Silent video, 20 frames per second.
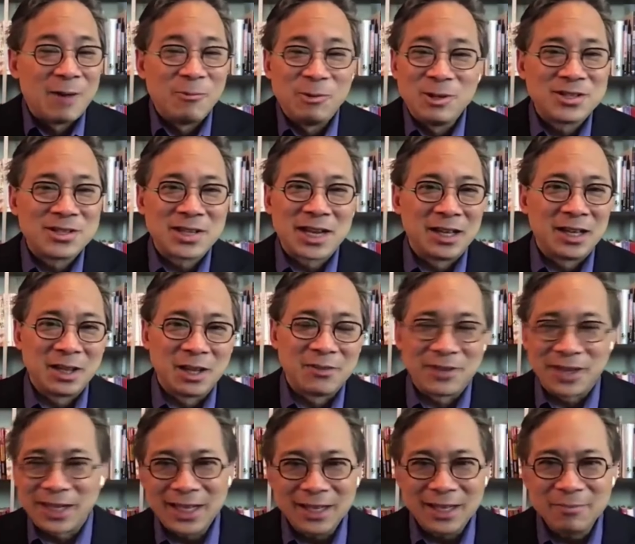I wouldn't say I
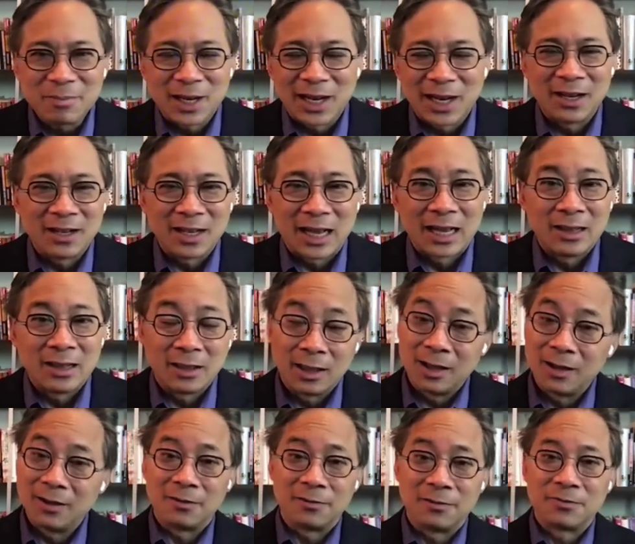love eating, but I
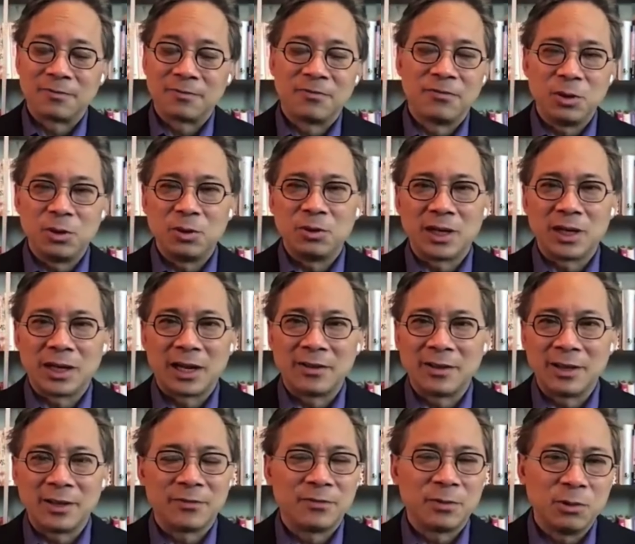love food. And I
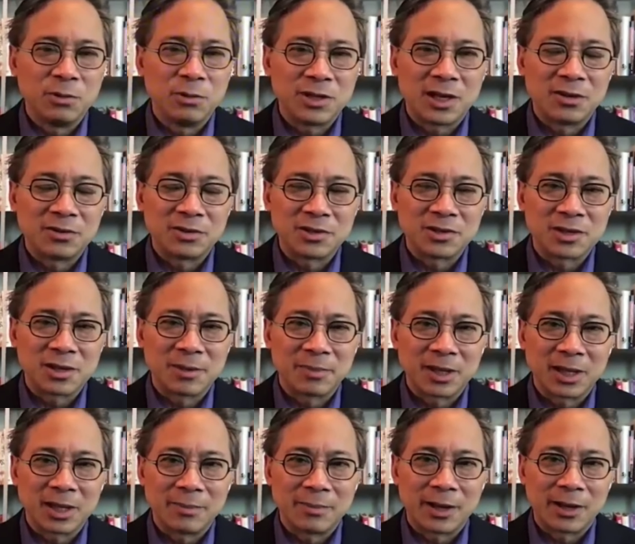think food tells us
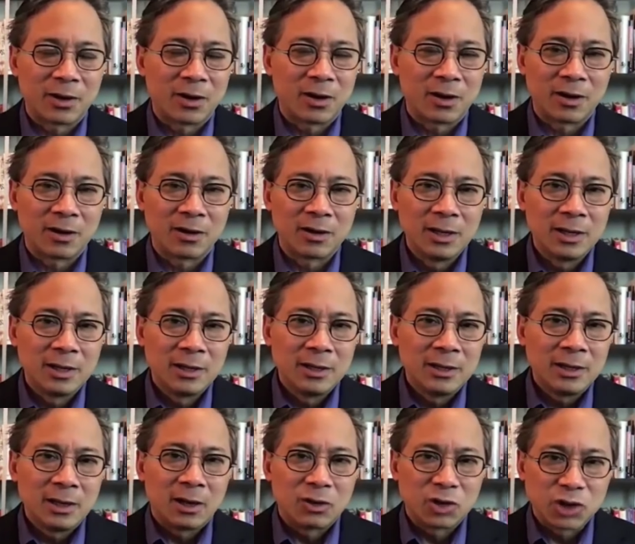something about our
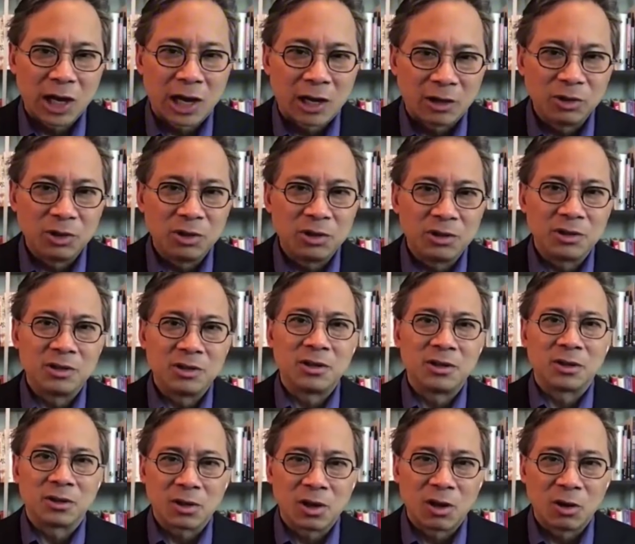
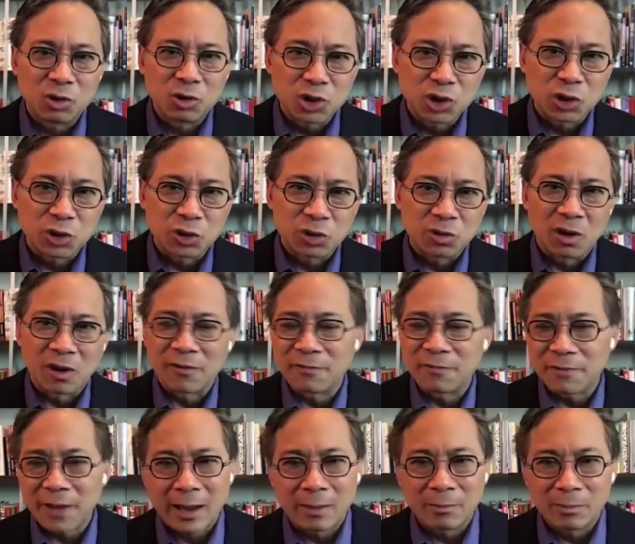childhood, our culture, our
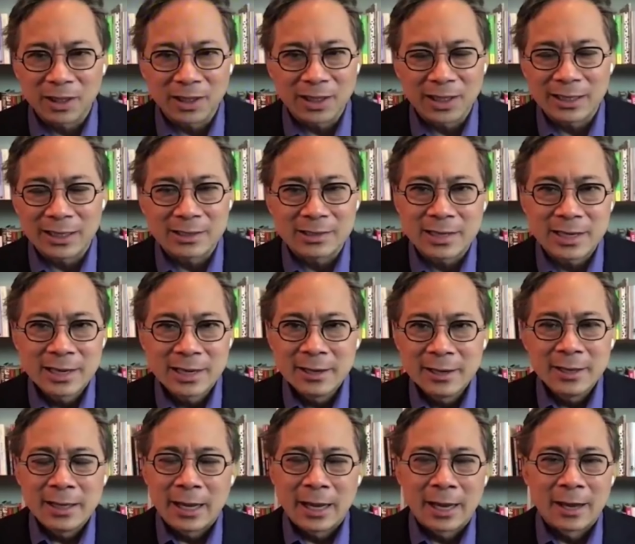families,
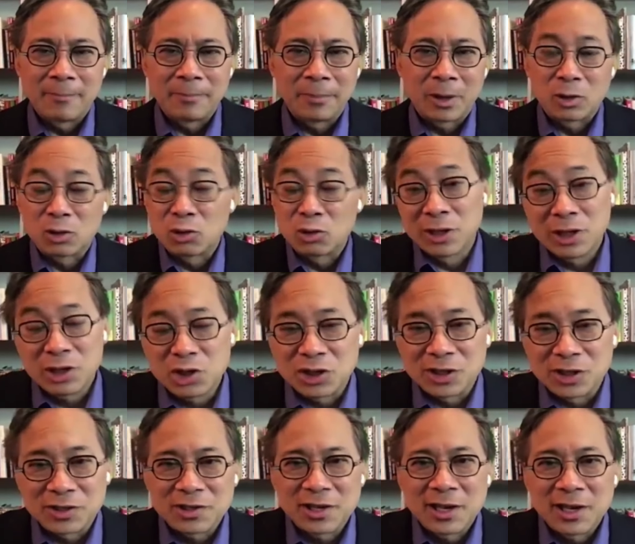our
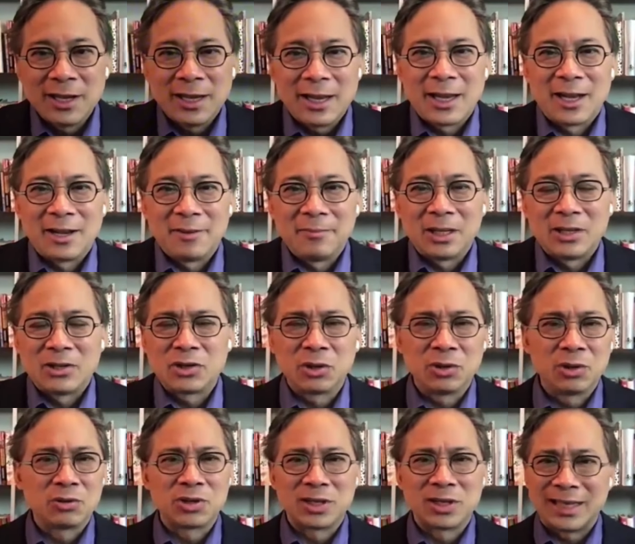traditions. And
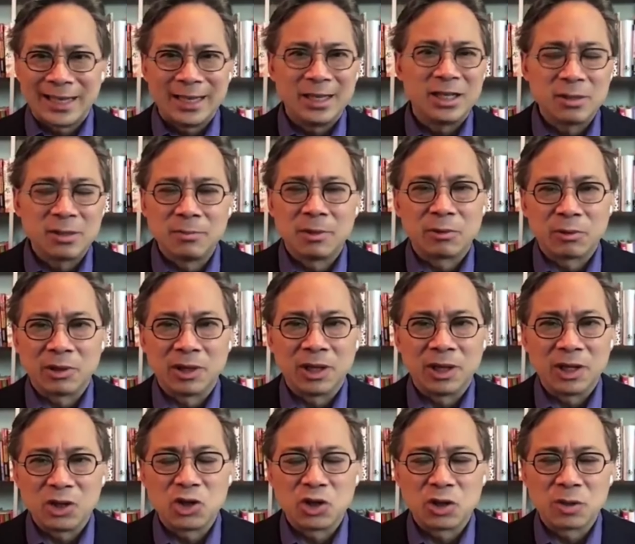so there's an intimate
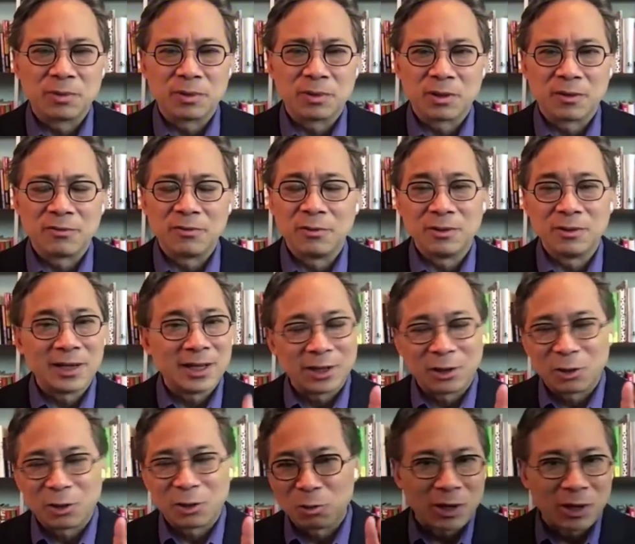relationship with our food. And
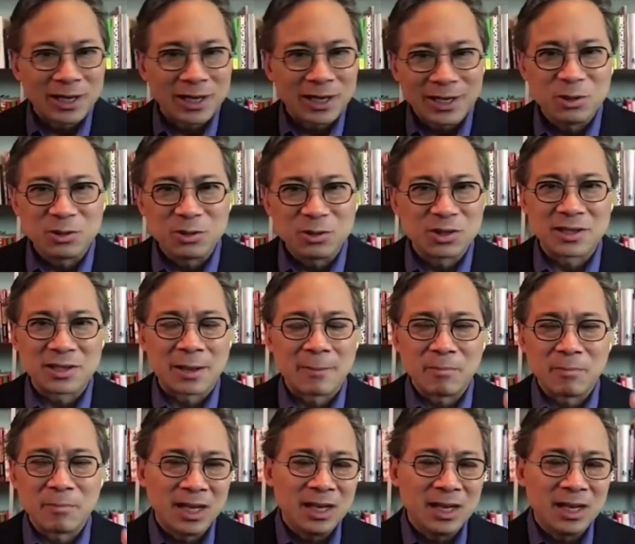the great news is
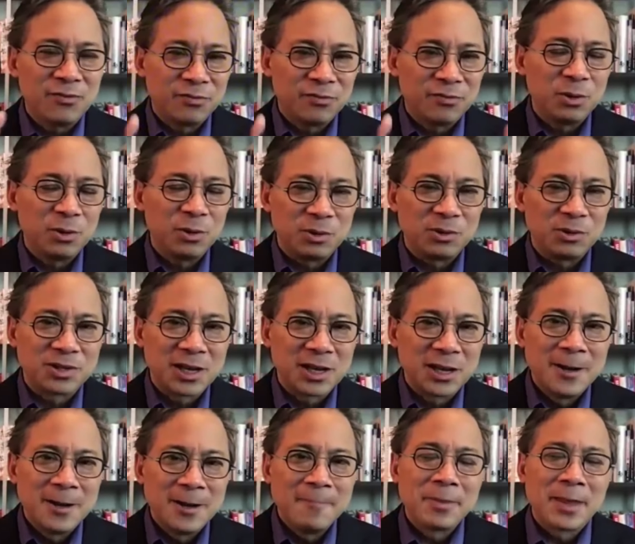that many foods,
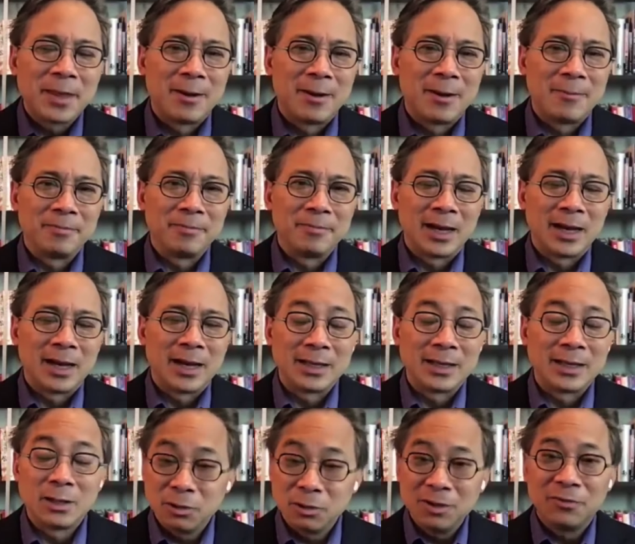
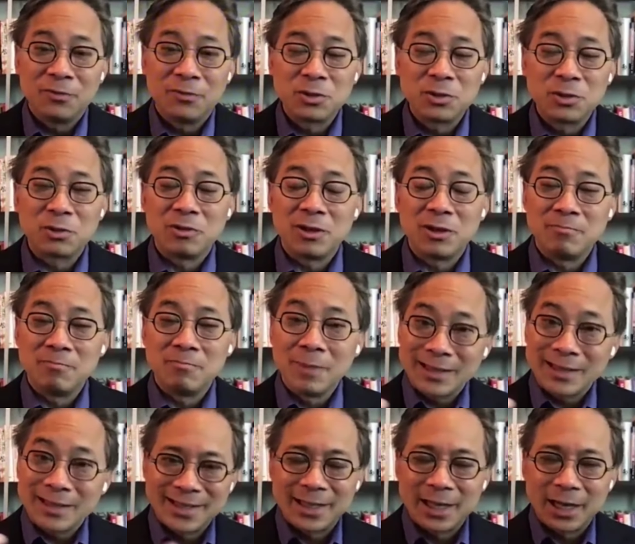including foods that we
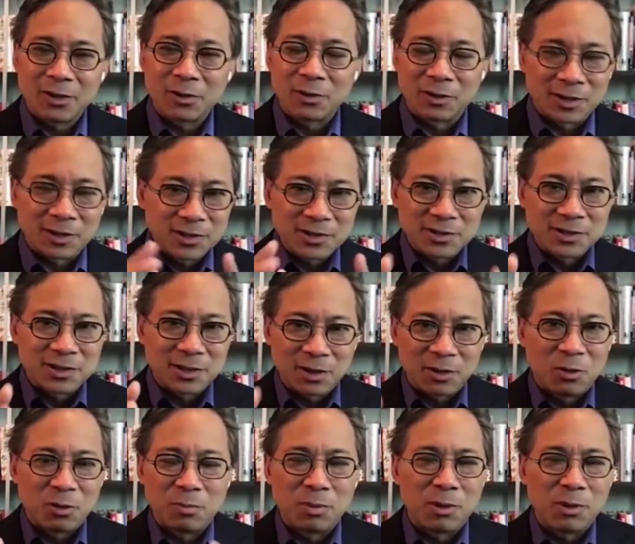mix together, and this is
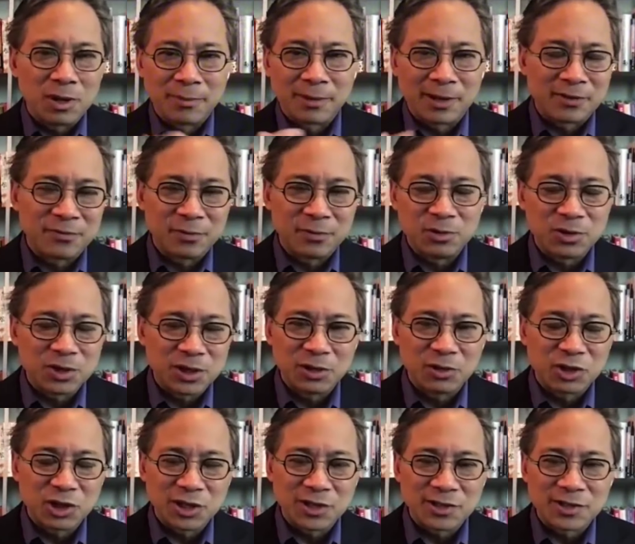the whole point about food
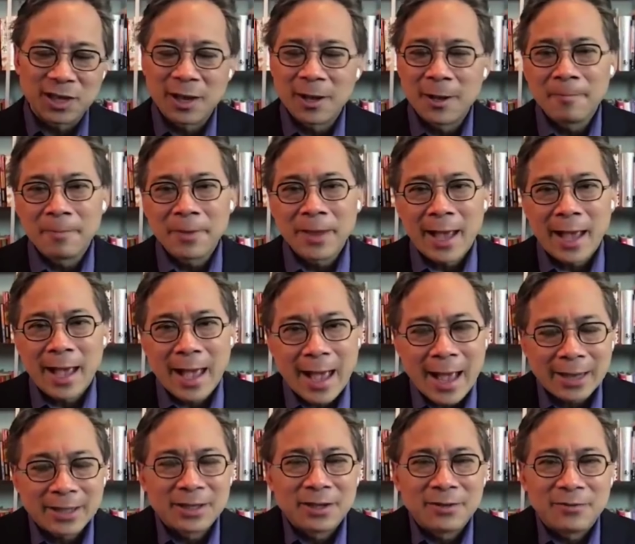synergies,
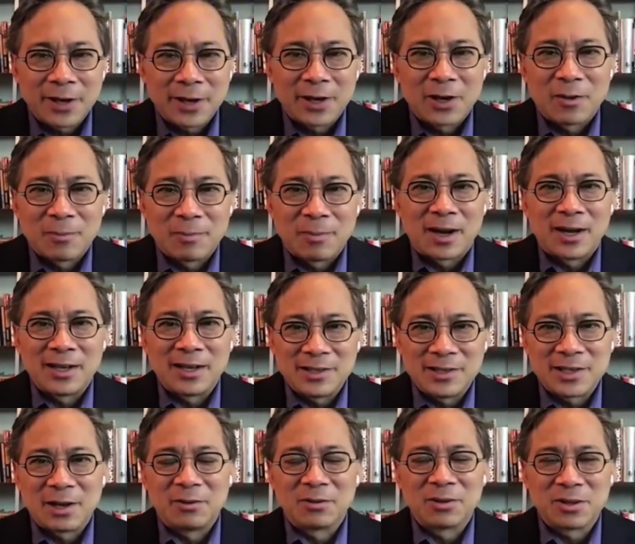activate our
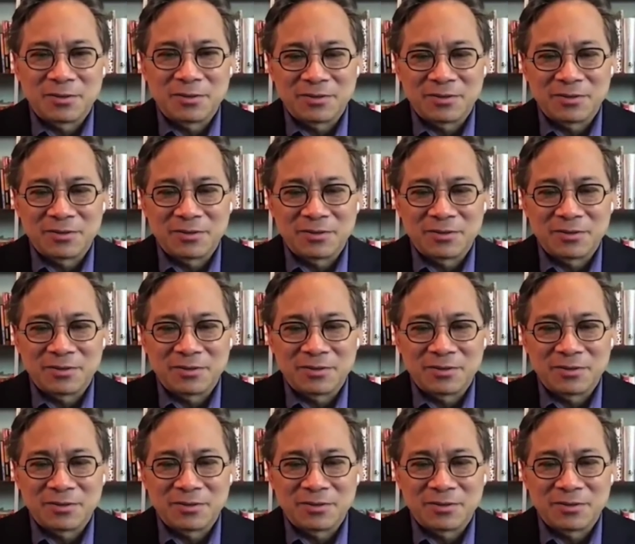body's health